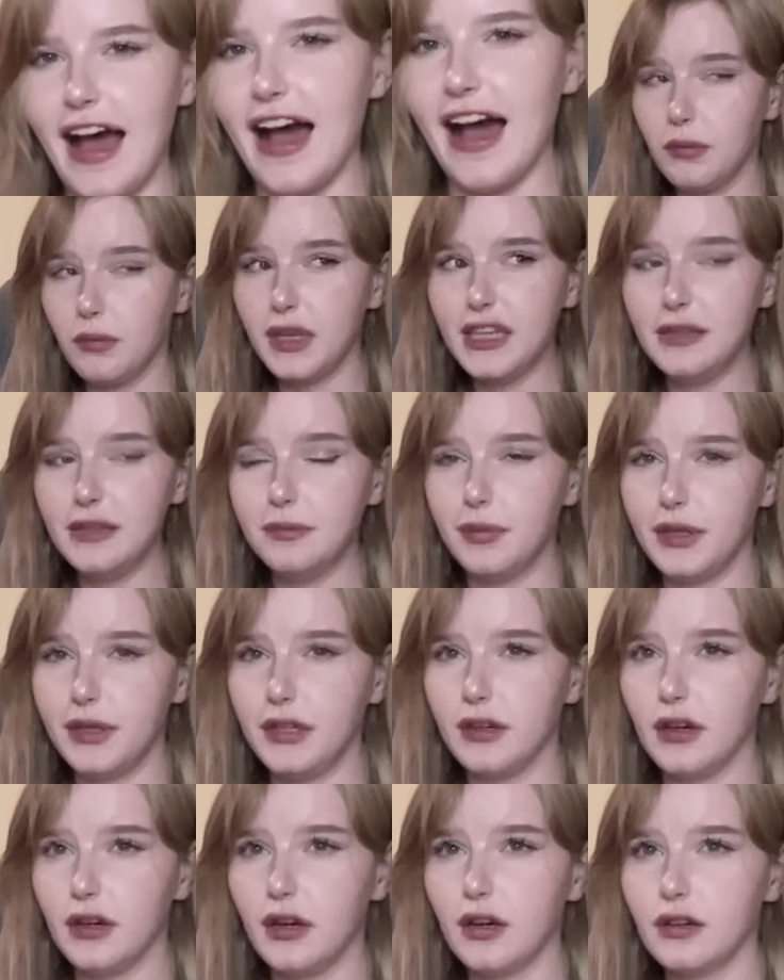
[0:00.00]
Meat
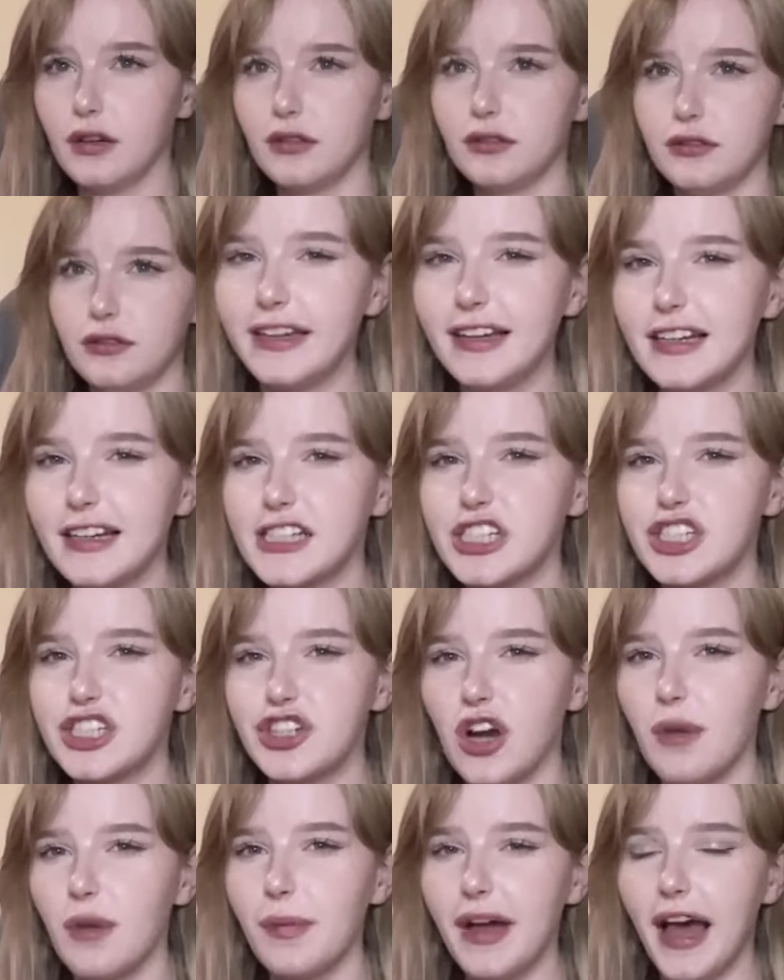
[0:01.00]
beater. English
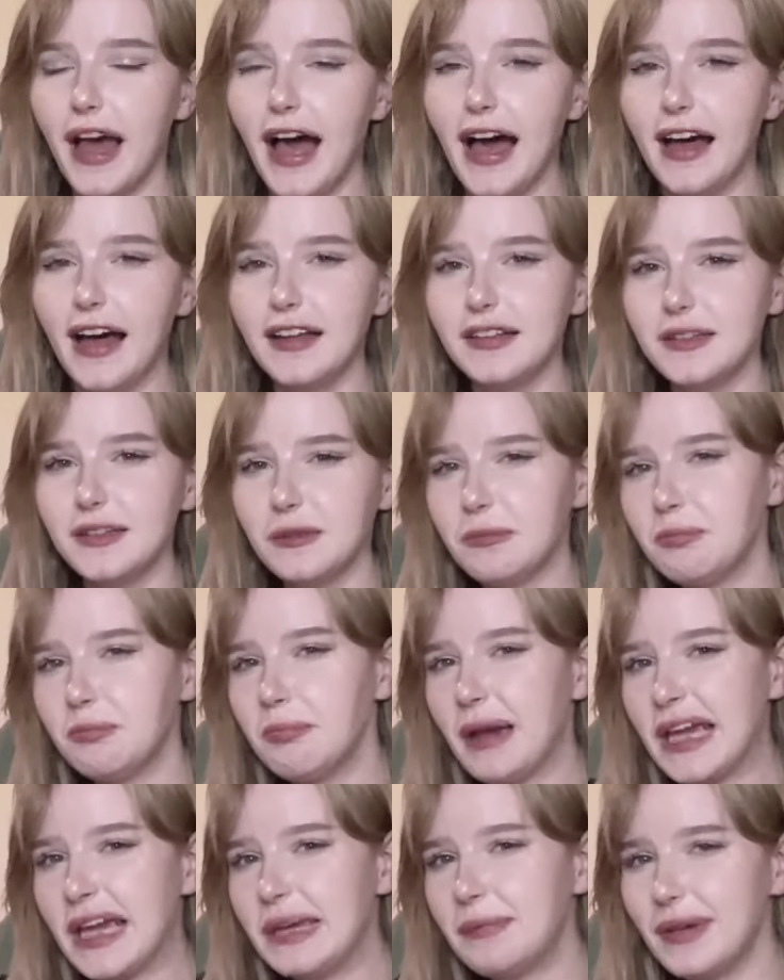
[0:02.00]
dub L,
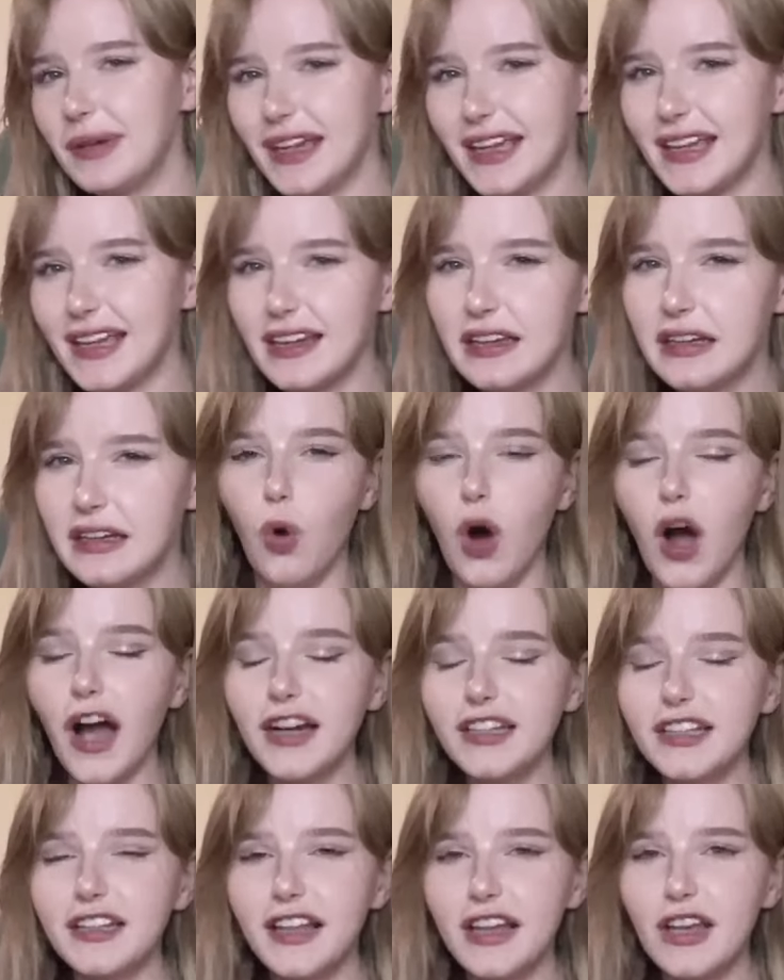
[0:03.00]
maybe?
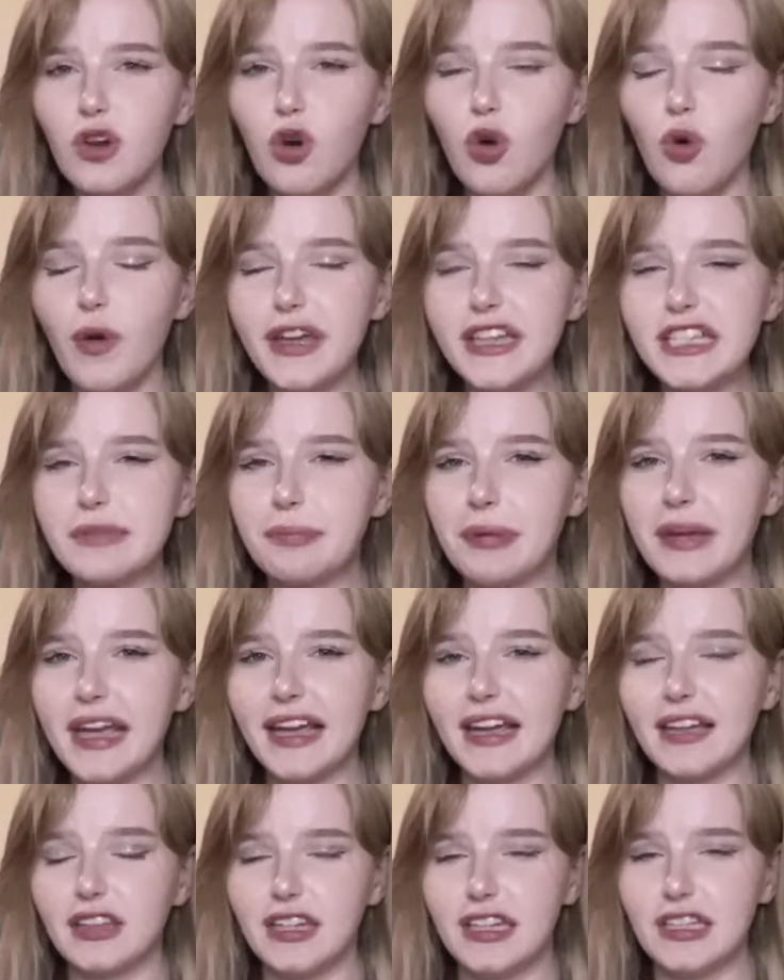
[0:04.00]
Why do they always
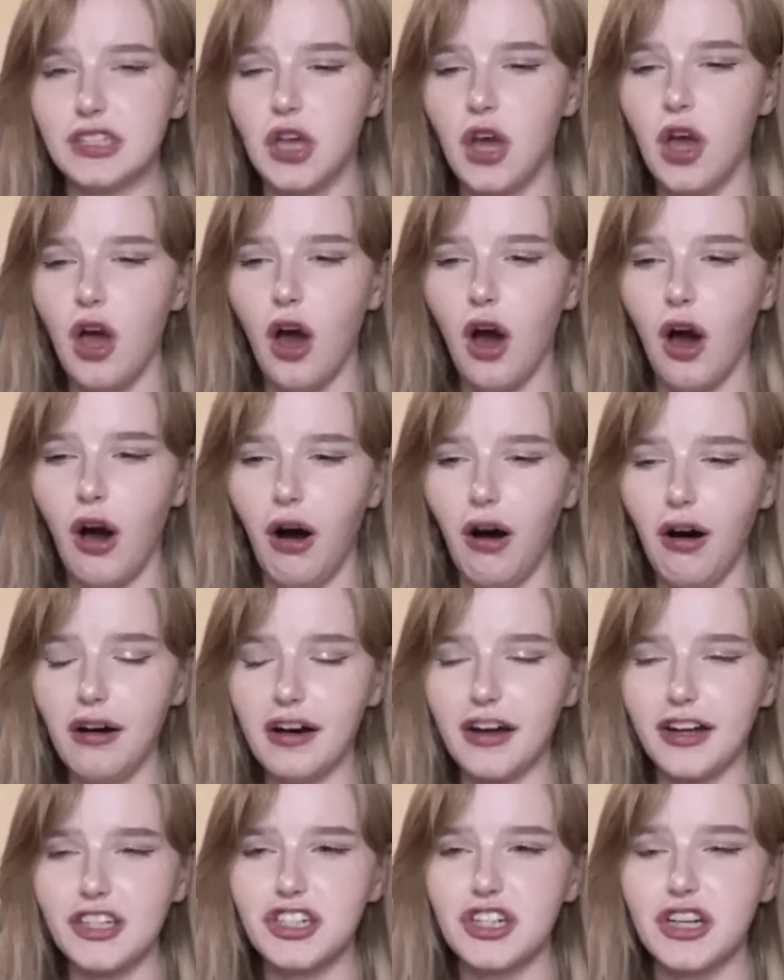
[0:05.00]
pick these
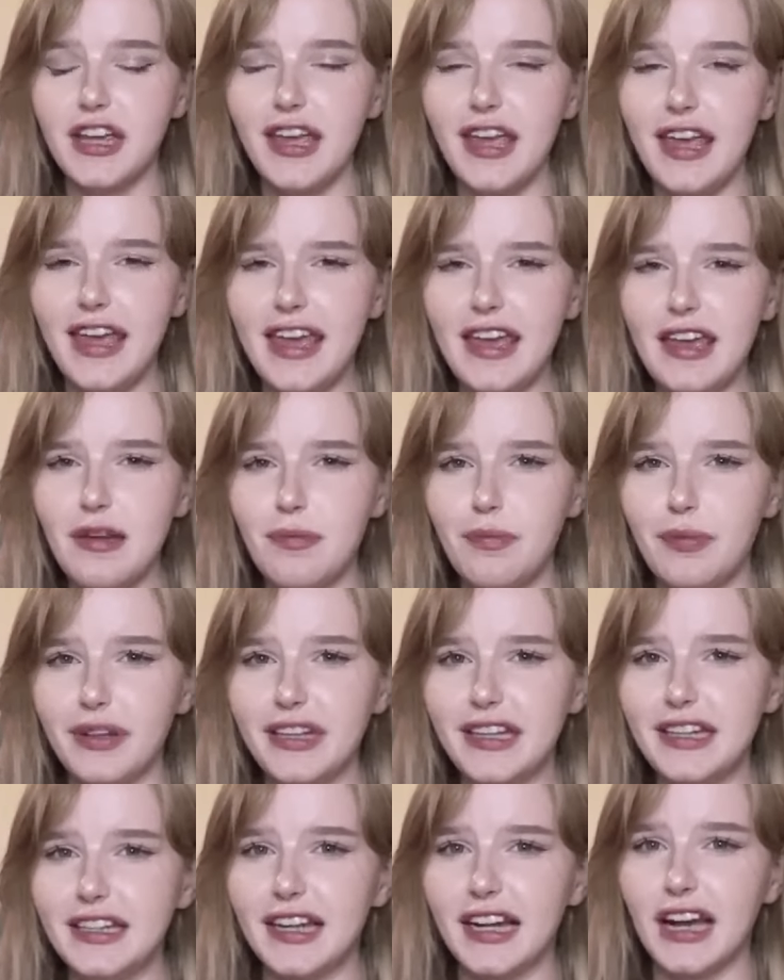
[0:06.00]
harsh ear
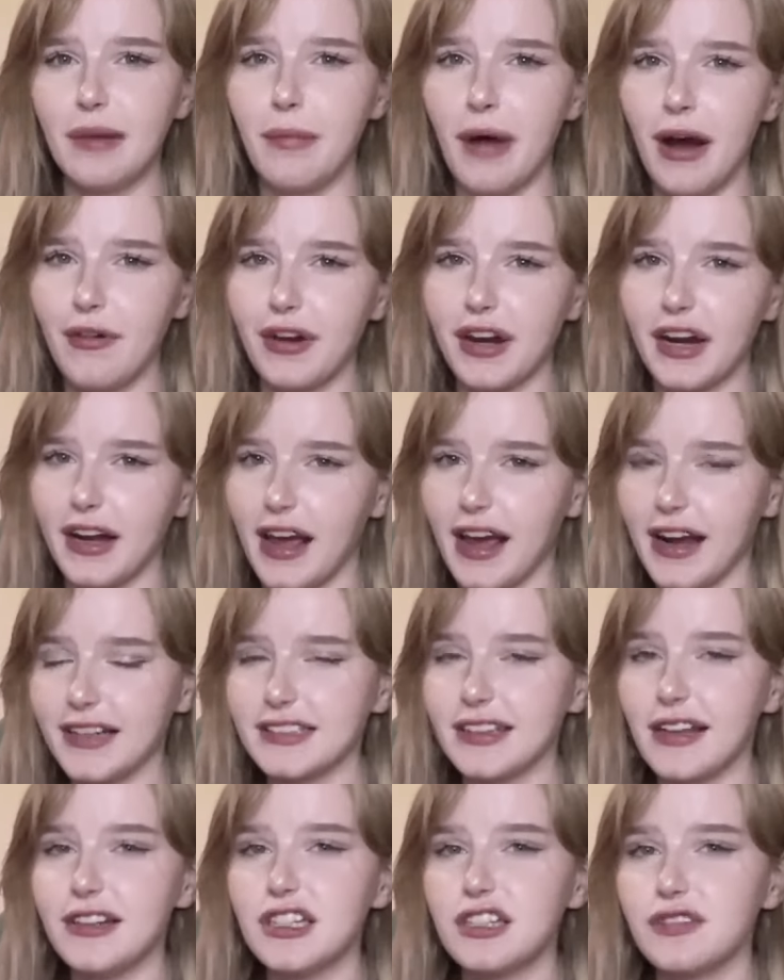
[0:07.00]
bleeding American
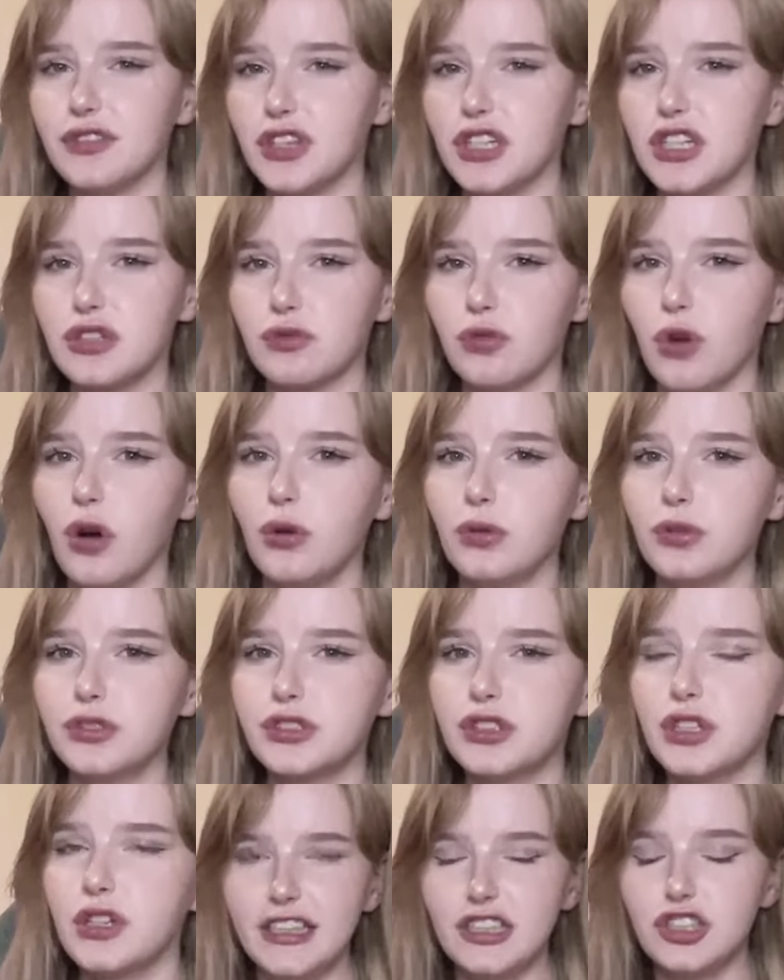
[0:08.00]
accents for these
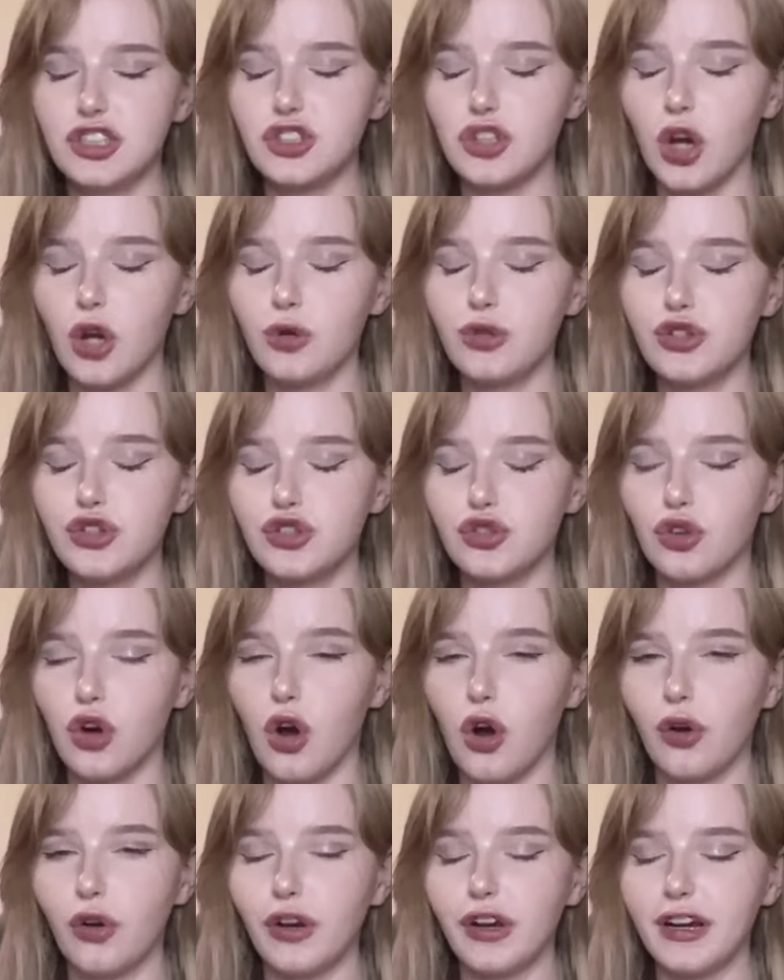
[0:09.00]
roles. It's so
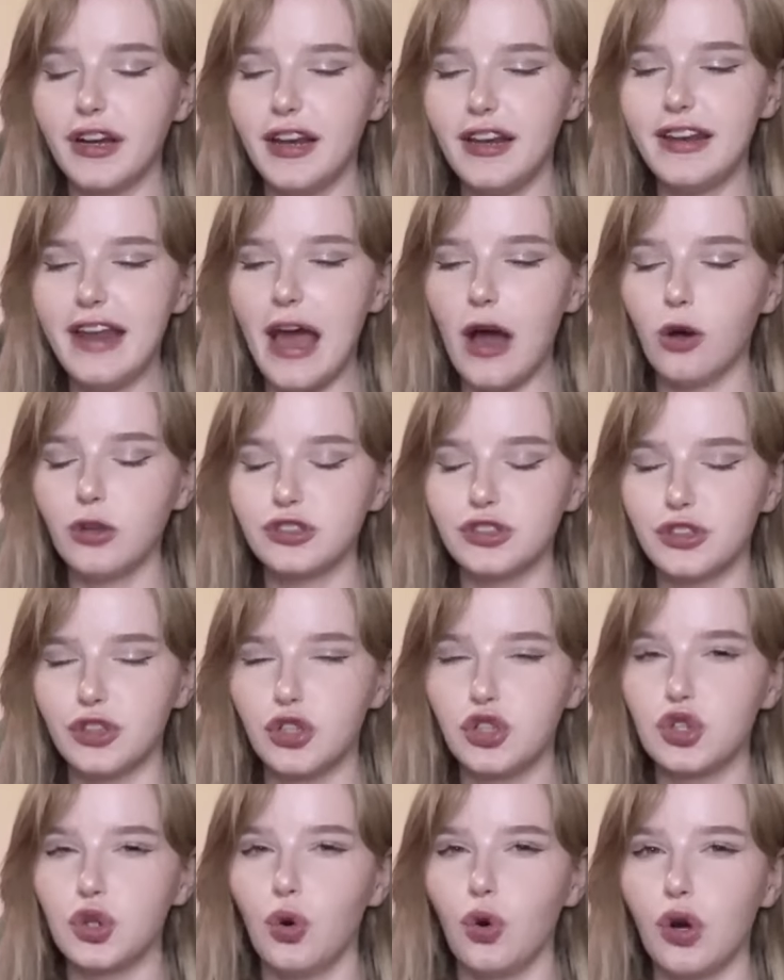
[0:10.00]
strong, nails on
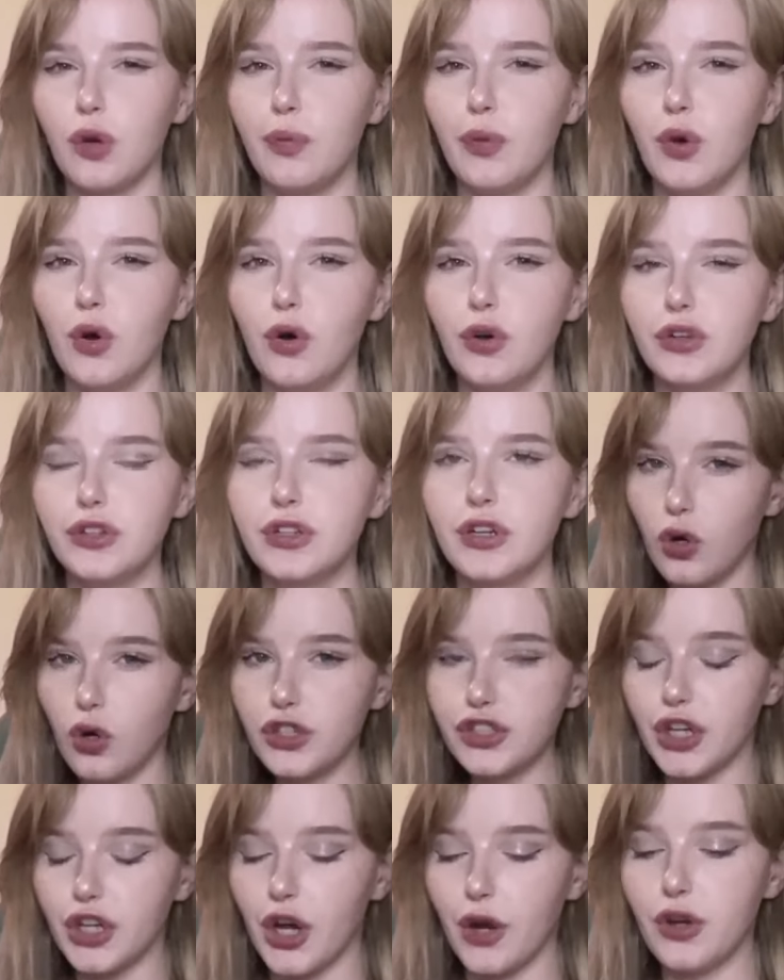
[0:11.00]
a chalkboard.
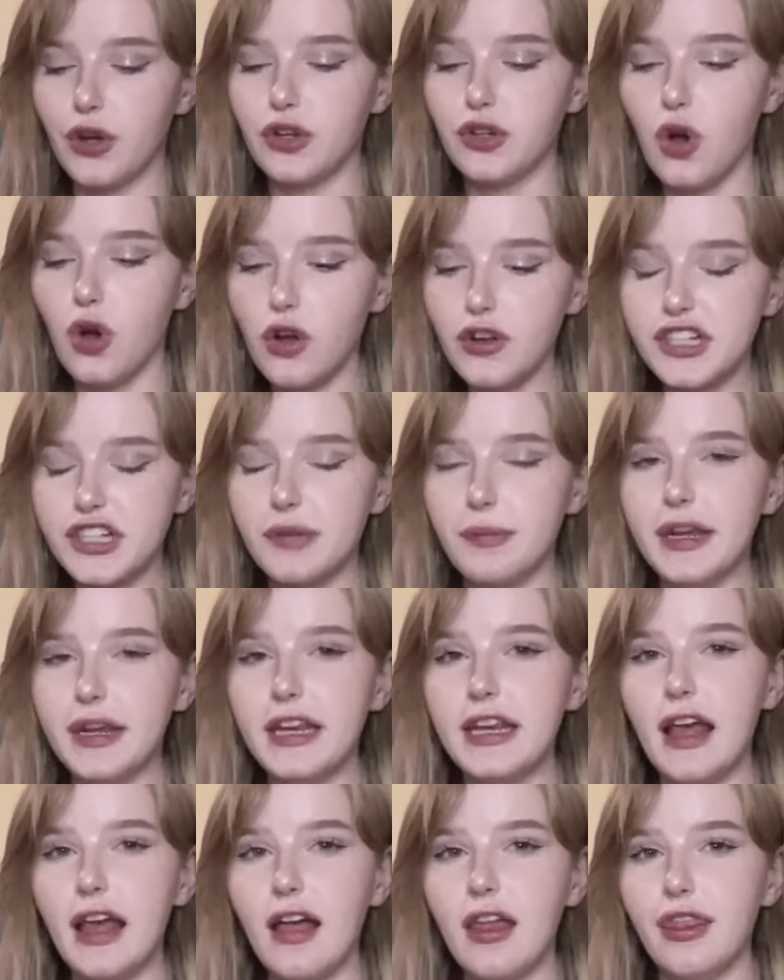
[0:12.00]
Also, not to
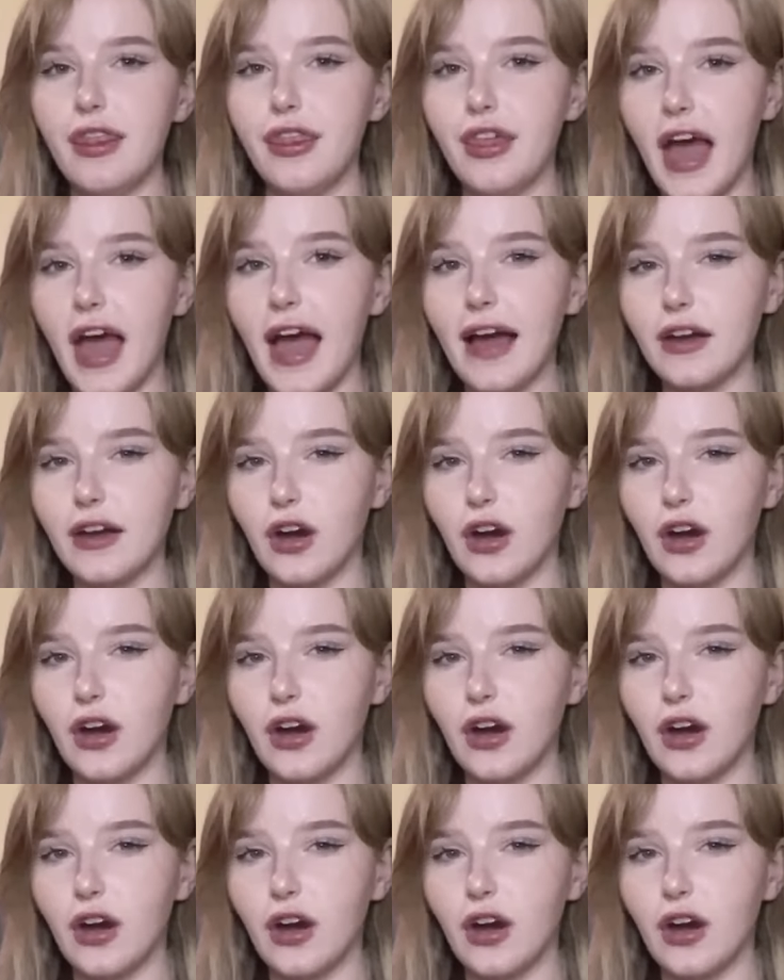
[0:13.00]
be that